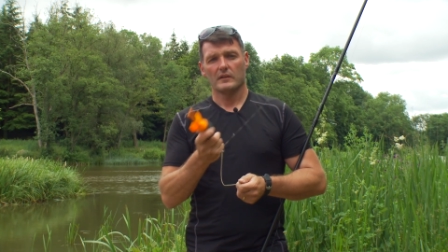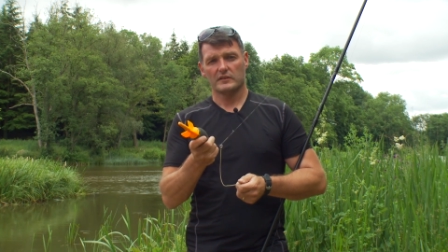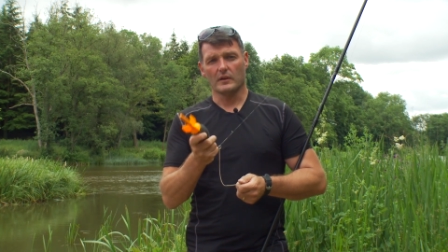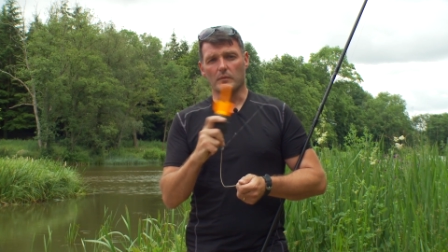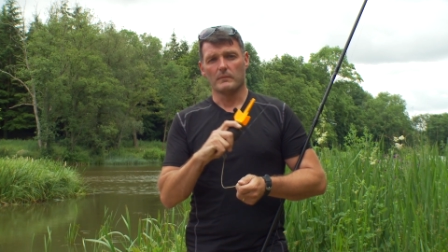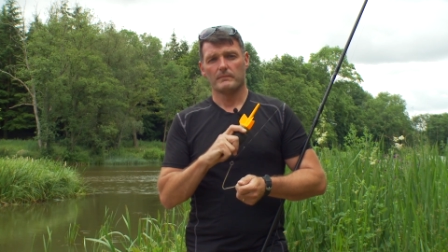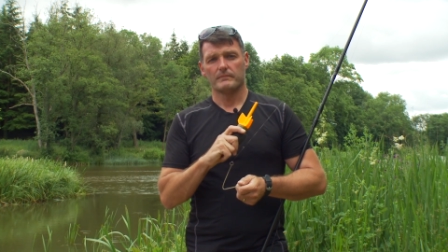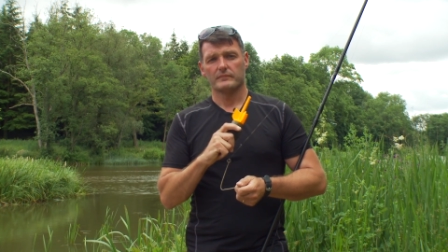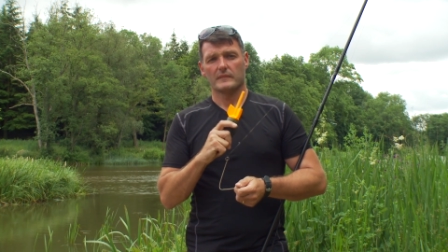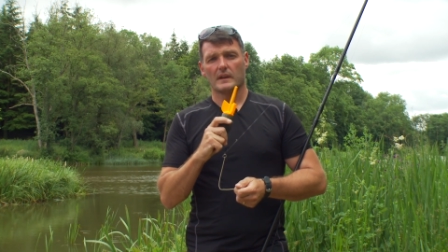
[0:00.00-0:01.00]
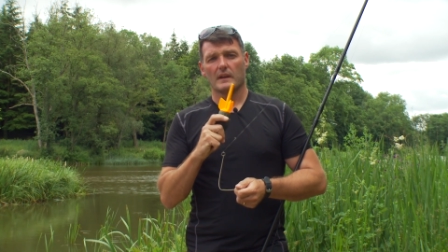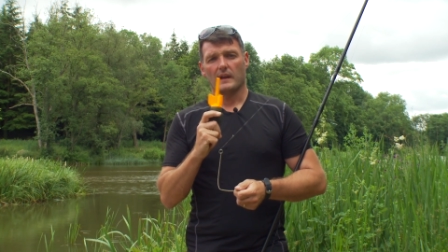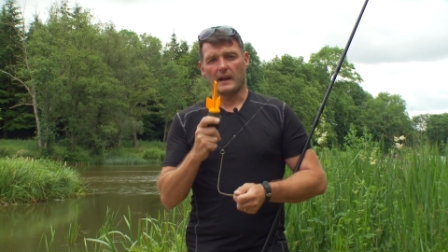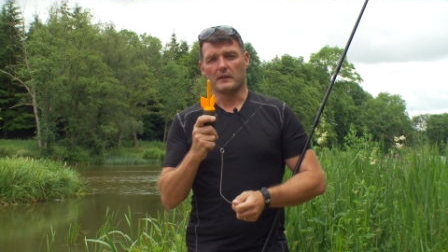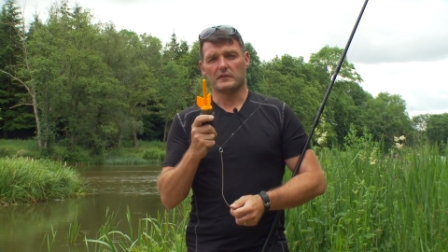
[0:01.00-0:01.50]
So,
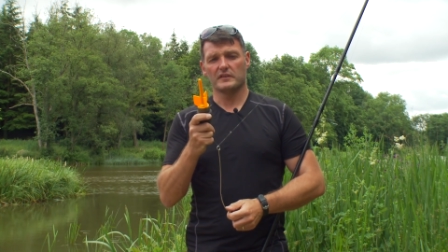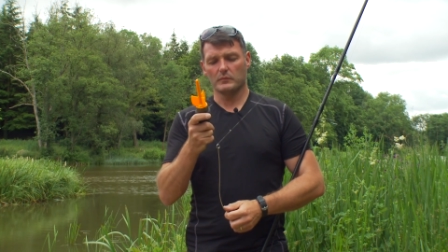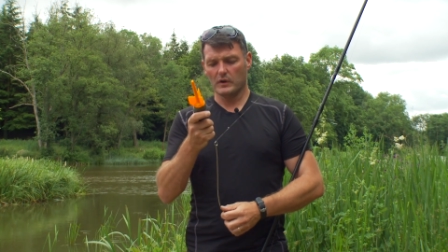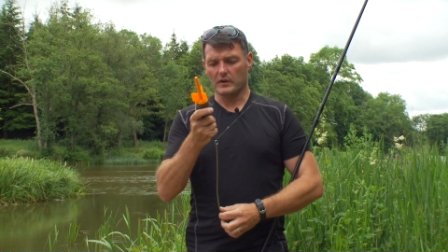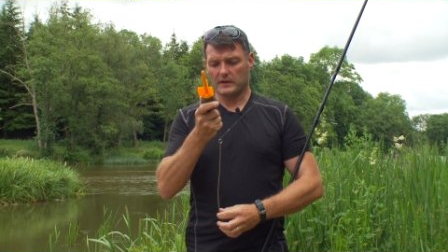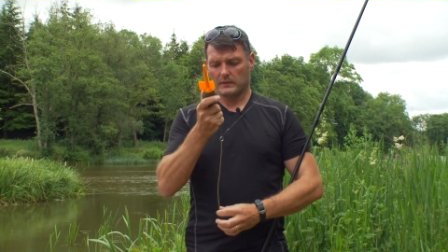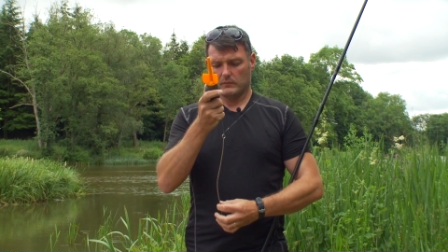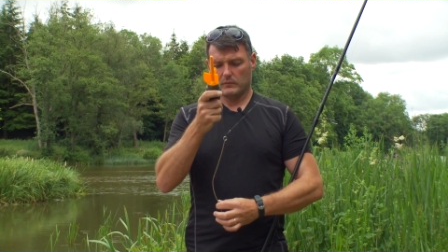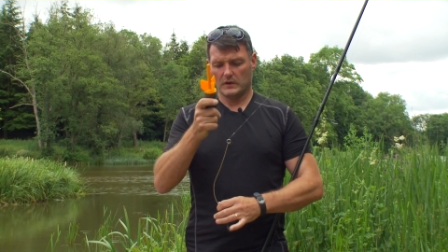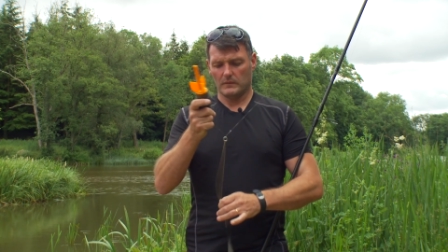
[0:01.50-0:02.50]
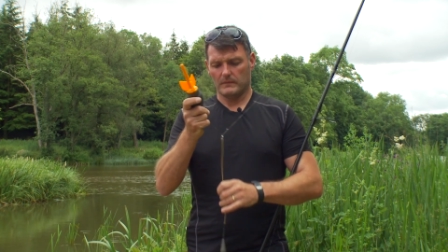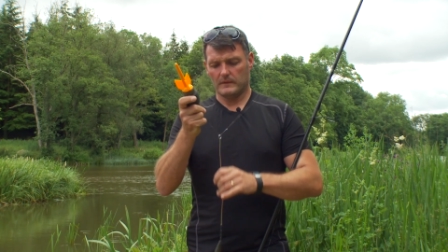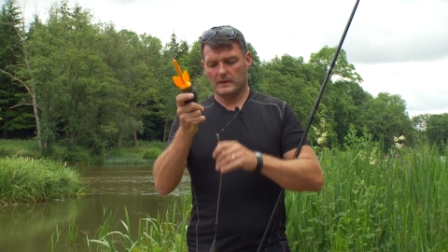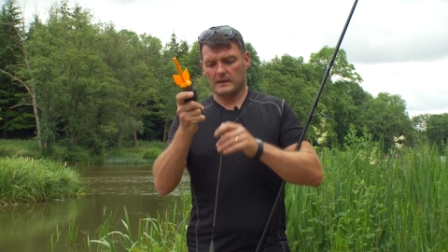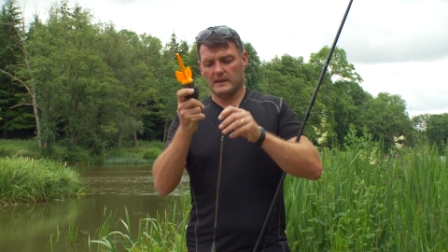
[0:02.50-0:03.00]
how does it work? Well,
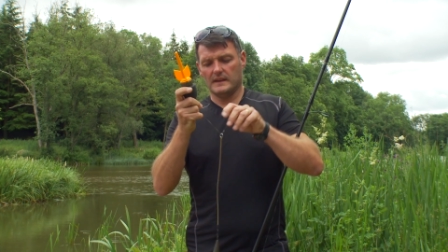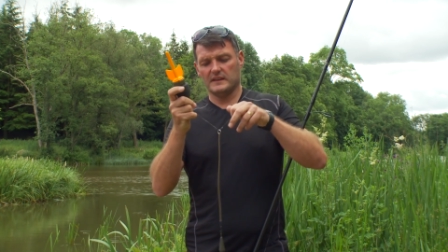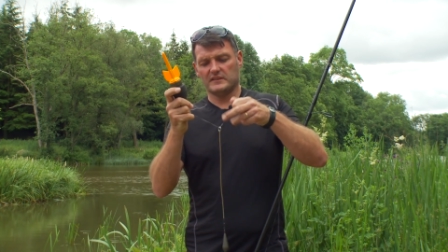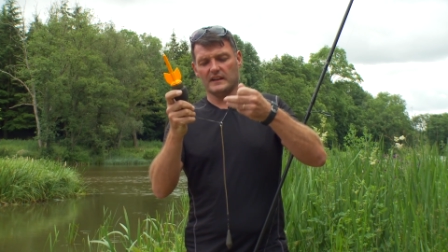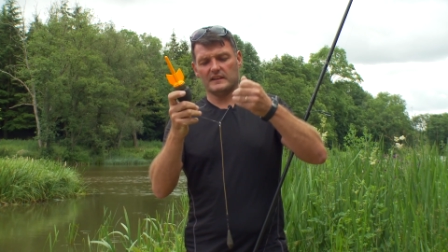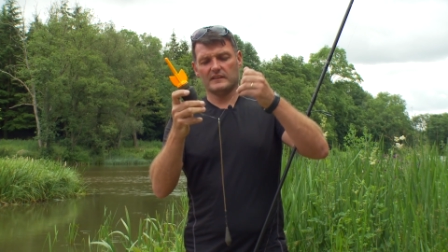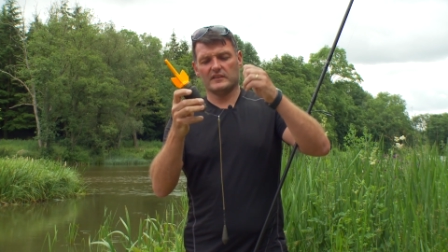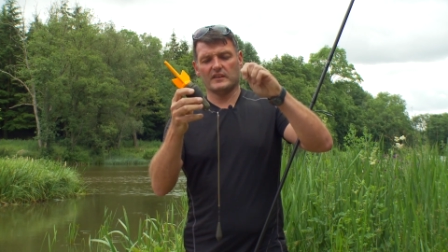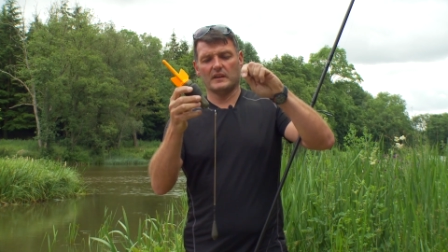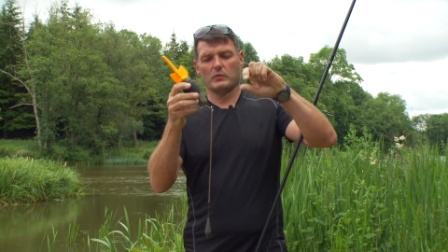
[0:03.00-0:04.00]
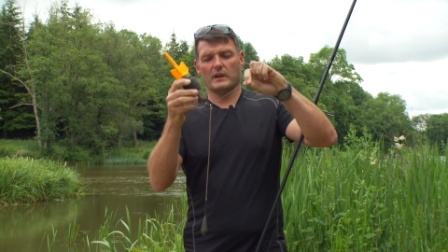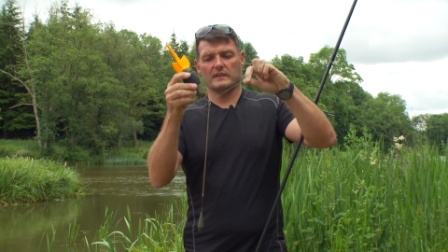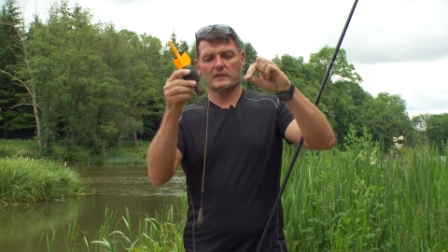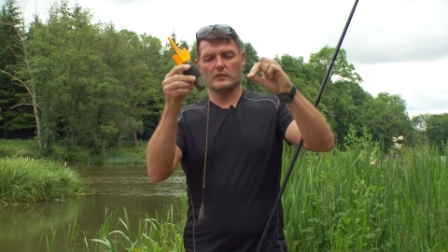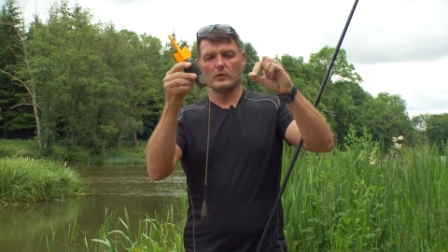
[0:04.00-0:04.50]
in exactly the same way
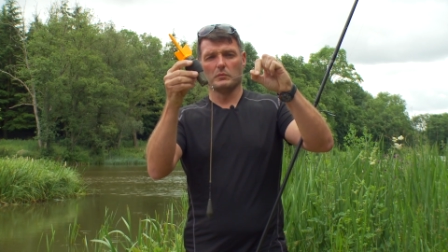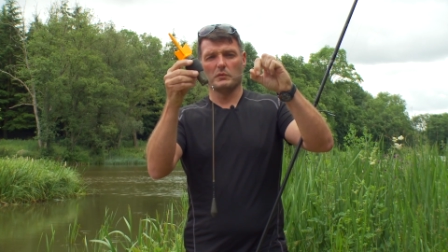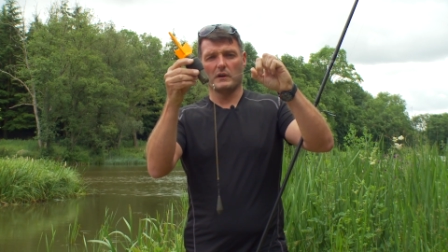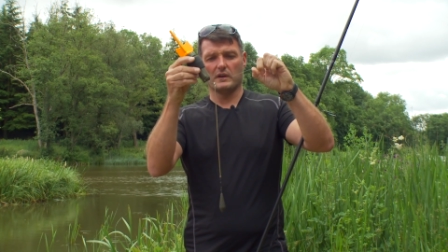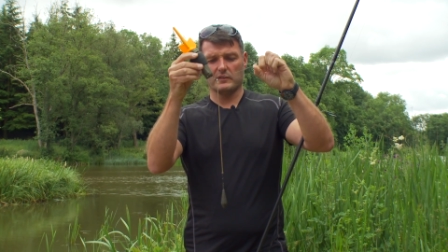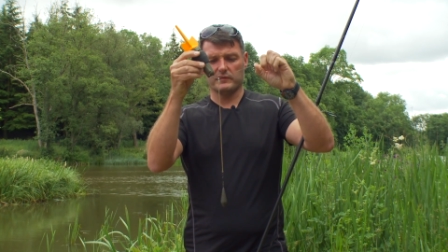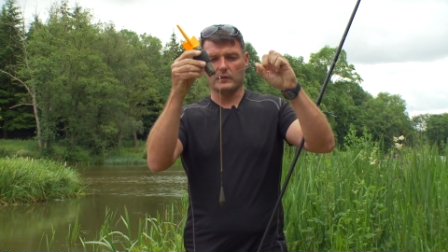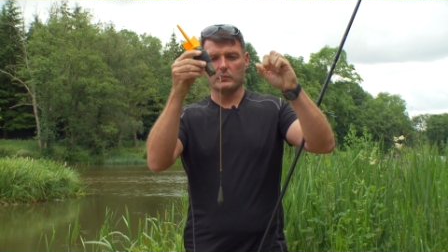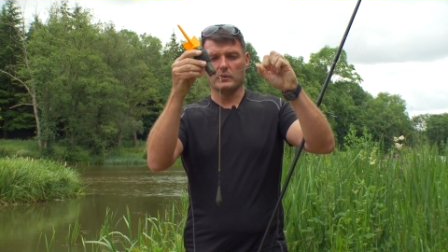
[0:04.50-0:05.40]
that a normal marker float